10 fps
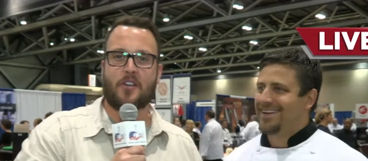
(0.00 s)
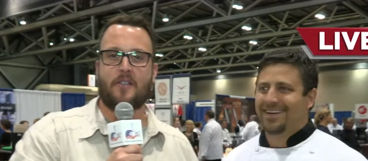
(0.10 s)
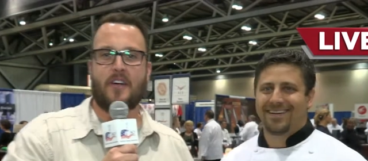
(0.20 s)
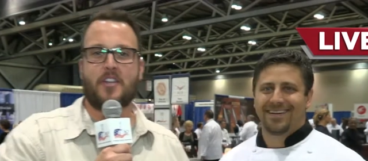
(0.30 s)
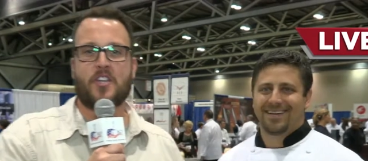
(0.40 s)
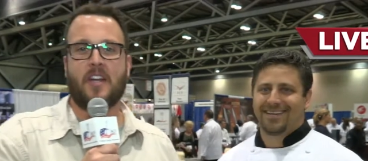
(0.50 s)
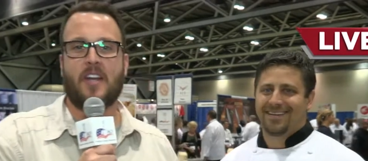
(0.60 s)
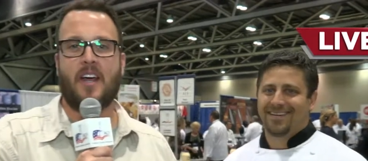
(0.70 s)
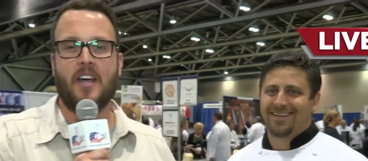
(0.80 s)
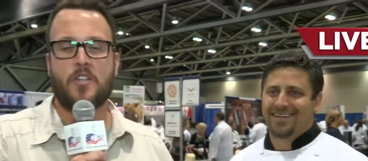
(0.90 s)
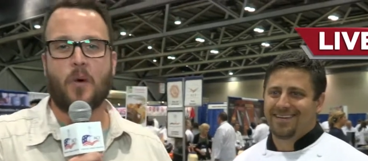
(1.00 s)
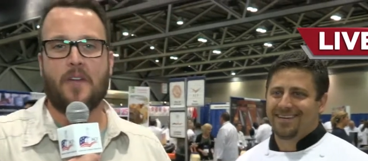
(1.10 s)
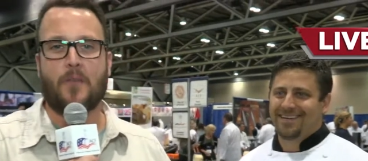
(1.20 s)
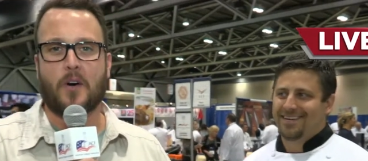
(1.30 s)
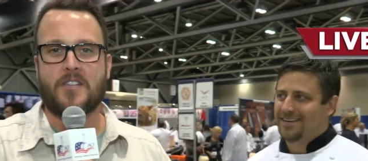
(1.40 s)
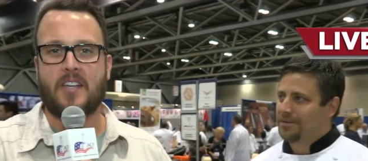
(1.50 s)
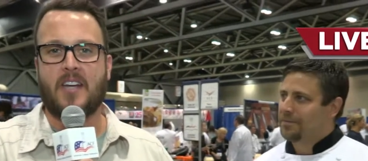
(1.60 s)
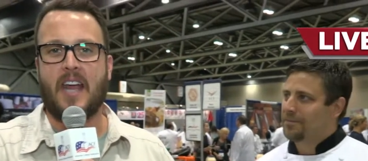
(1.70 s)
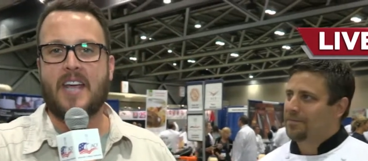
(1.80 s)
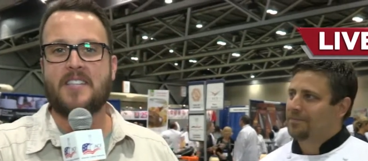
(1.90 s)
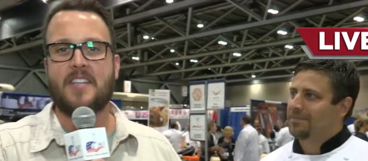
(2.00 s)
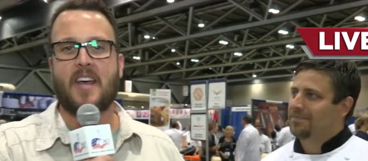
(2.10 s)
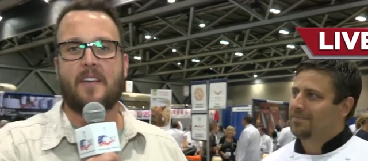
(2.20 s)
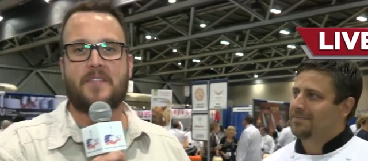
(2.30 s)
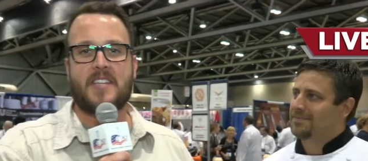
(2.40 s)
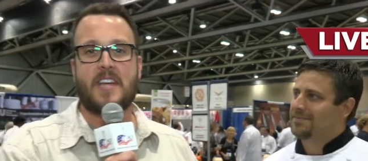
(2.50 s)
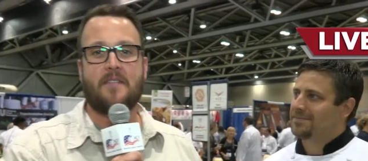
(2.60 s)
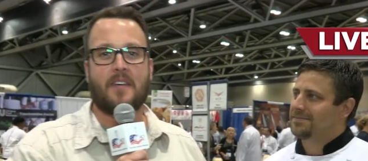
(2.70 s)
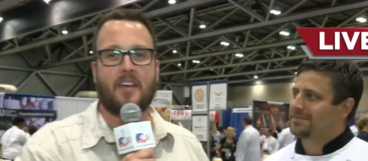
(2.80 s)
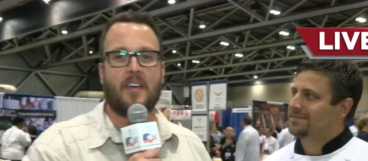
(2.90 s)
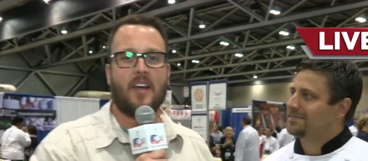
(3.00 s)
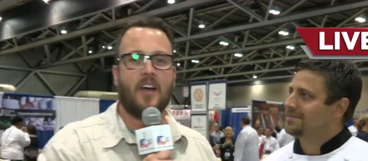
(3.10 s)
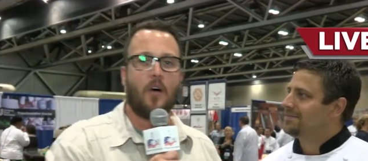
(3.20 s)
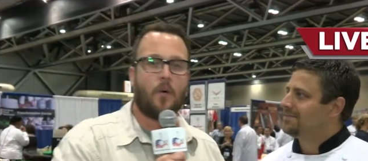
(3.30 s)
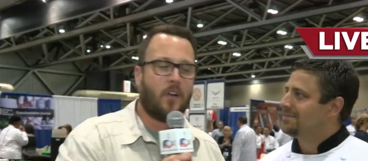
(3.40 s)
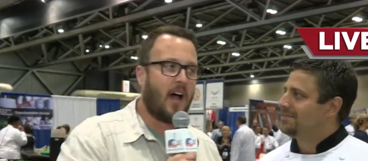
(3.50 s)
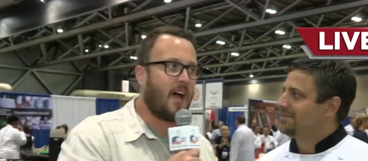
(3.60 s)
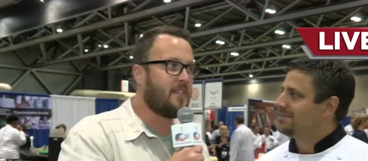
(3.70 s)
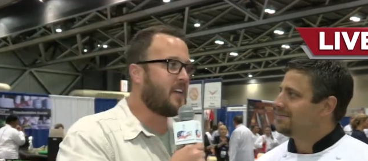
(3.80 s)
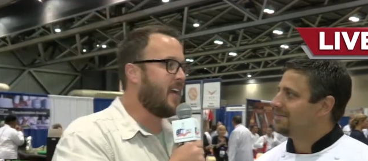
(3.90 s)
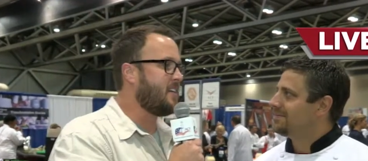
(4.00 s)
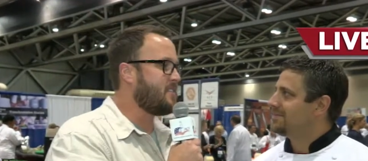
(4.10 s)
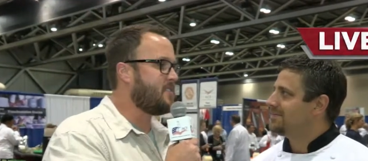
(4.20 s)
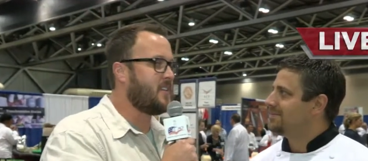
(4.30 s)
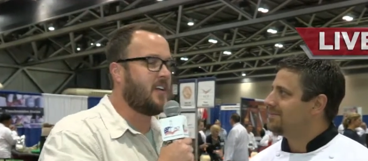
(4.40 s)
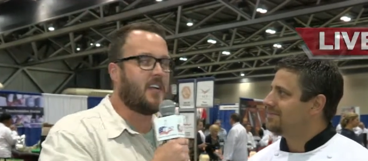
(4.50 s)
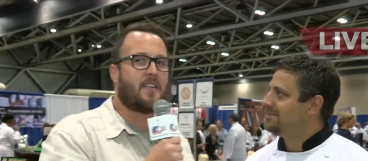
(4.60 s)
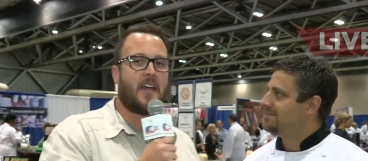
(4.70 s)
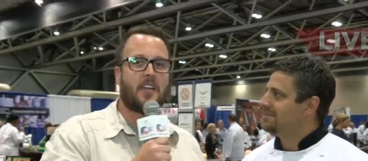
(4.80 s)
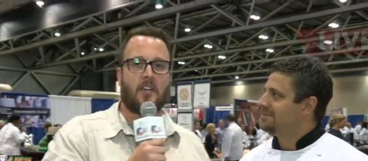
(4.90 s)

Speaker 1: Convention 2014 ACF TV. We're live in Kansas City. Thank you